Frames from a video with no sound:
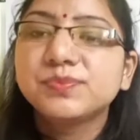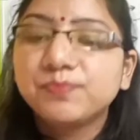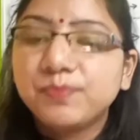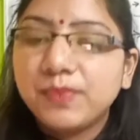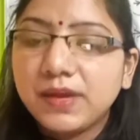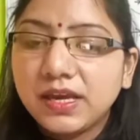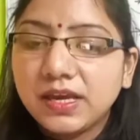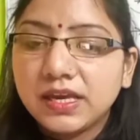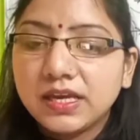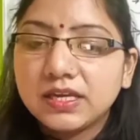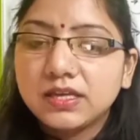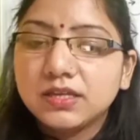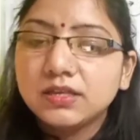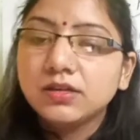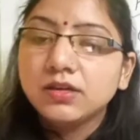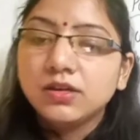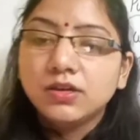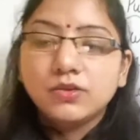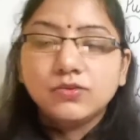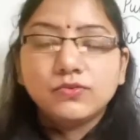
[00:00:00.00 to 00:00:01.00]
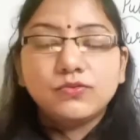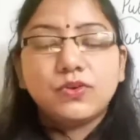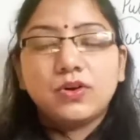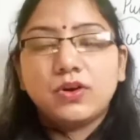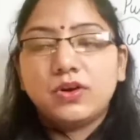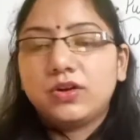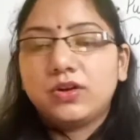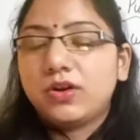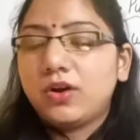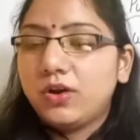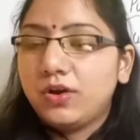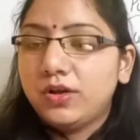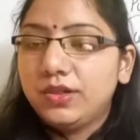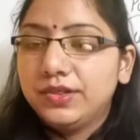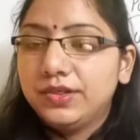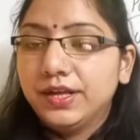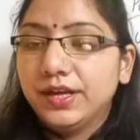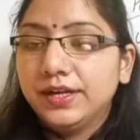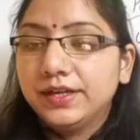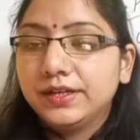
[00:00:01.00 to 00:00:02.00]
paying for all
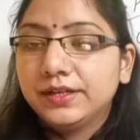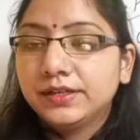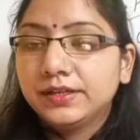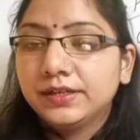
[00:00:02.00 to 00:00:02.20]
that?